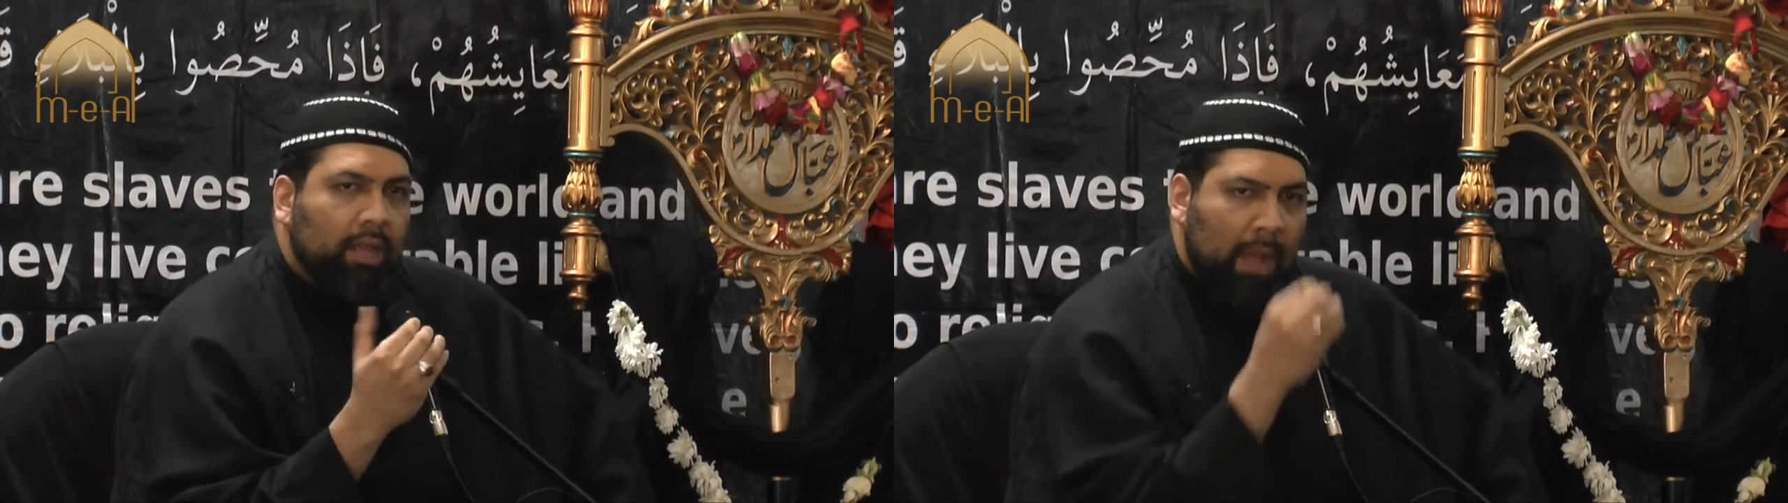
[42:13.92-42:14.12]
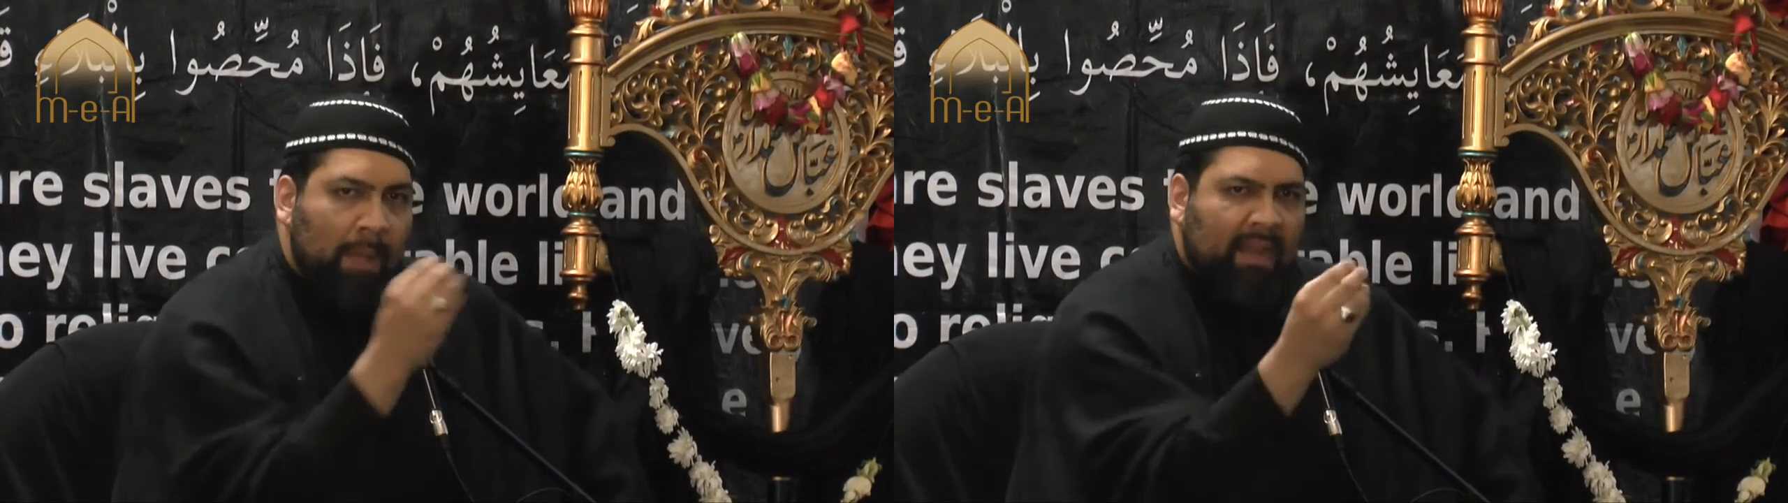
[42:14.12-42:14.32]

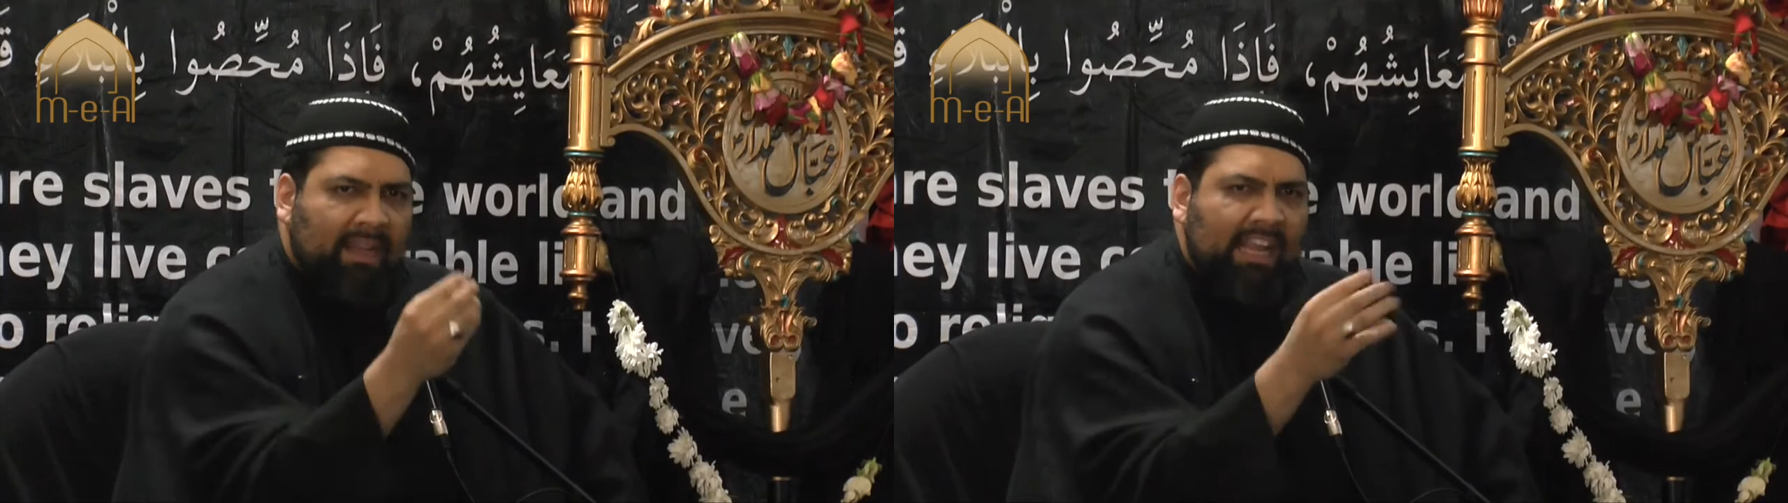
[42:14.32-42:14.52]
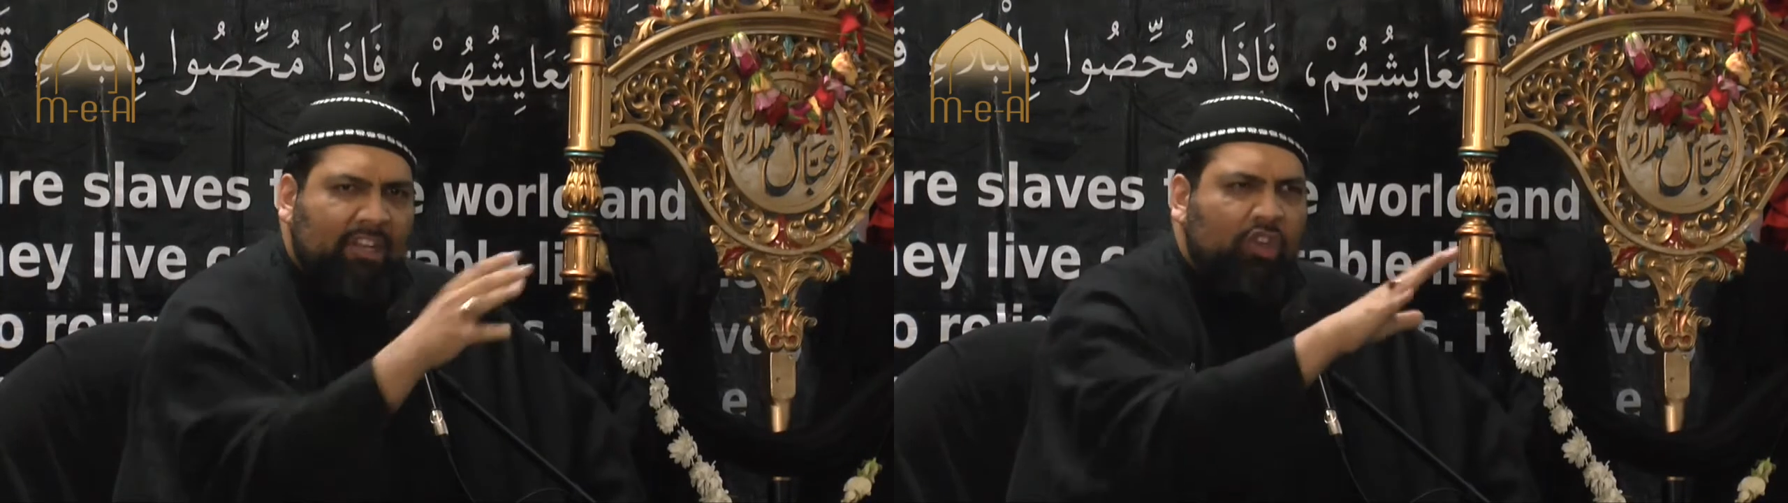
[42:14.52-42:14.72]
Imam
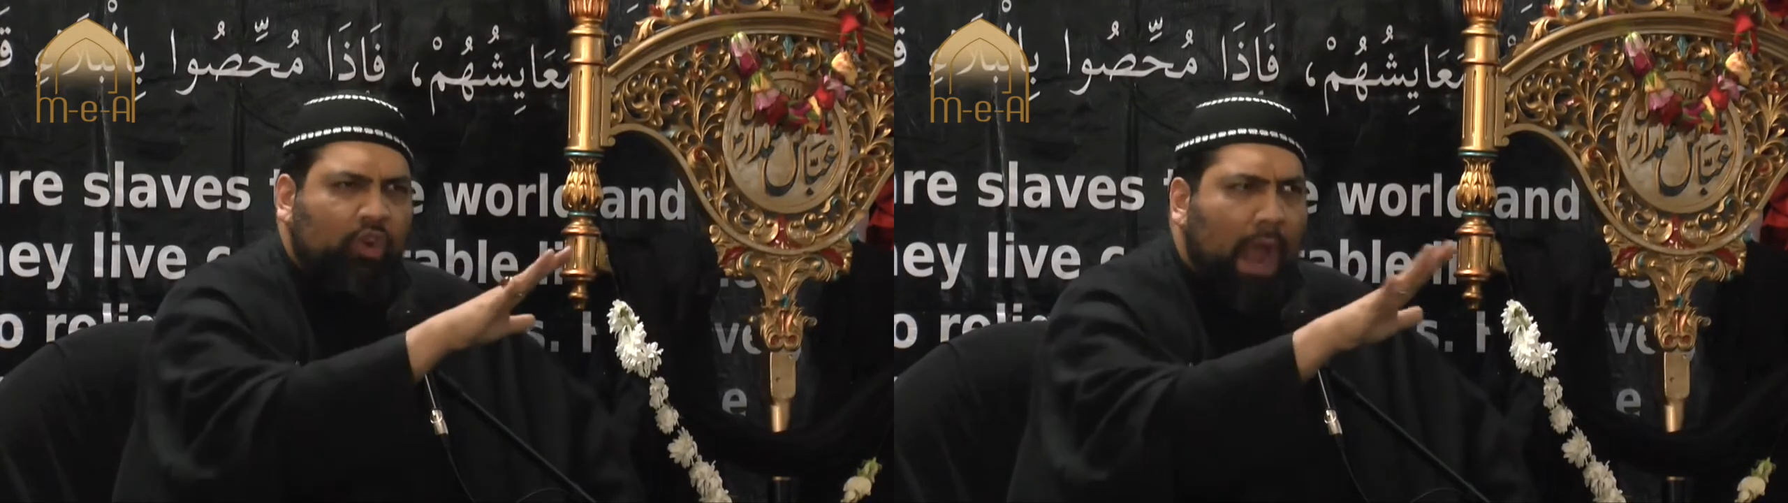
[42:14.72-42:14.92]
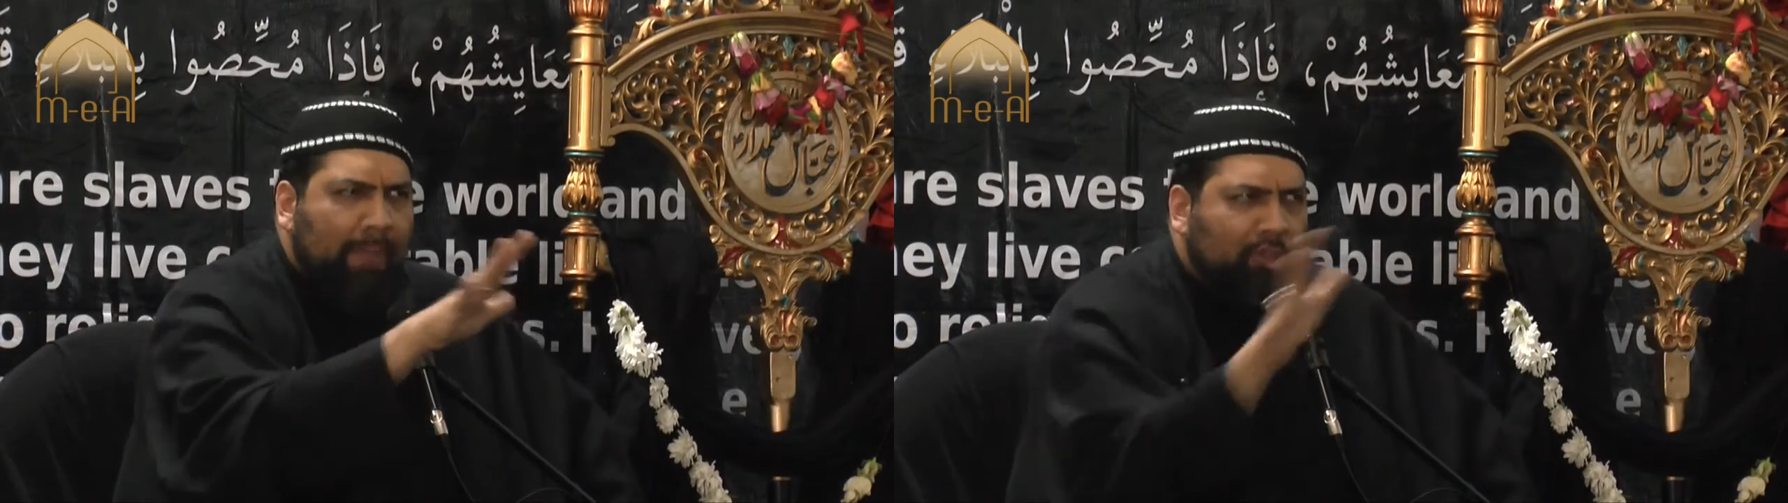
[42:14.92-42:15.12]
Ali
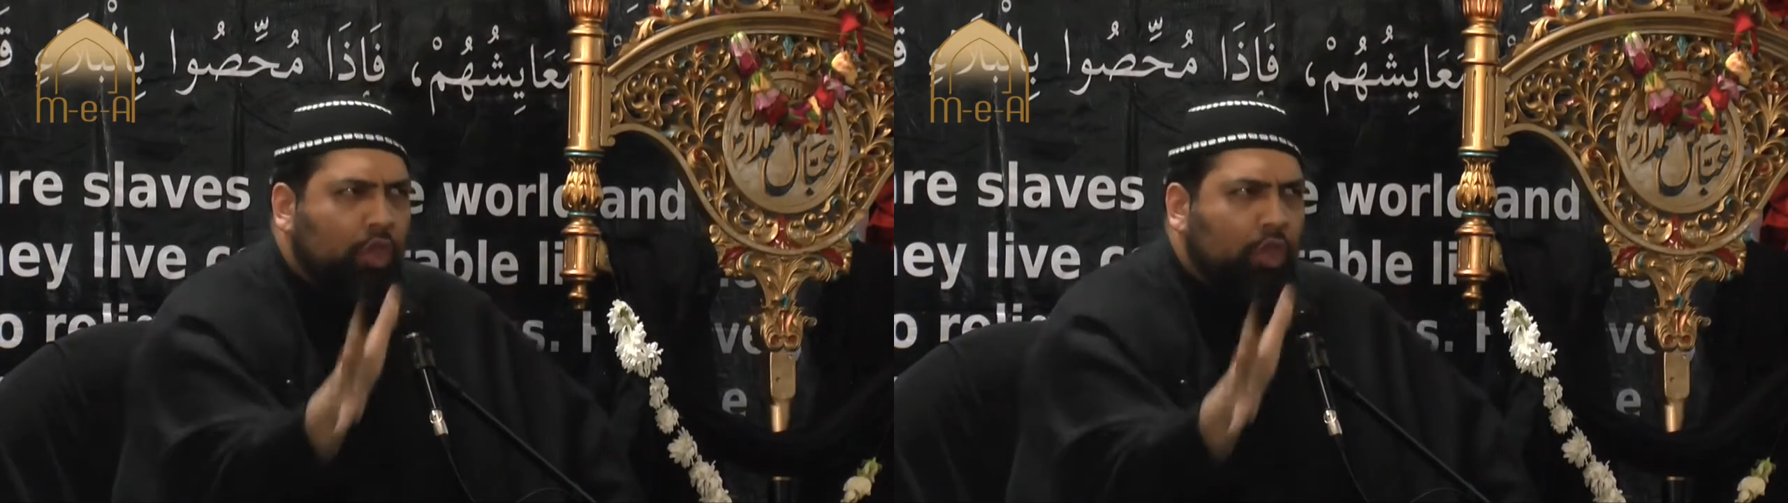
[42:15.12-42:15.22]
describes the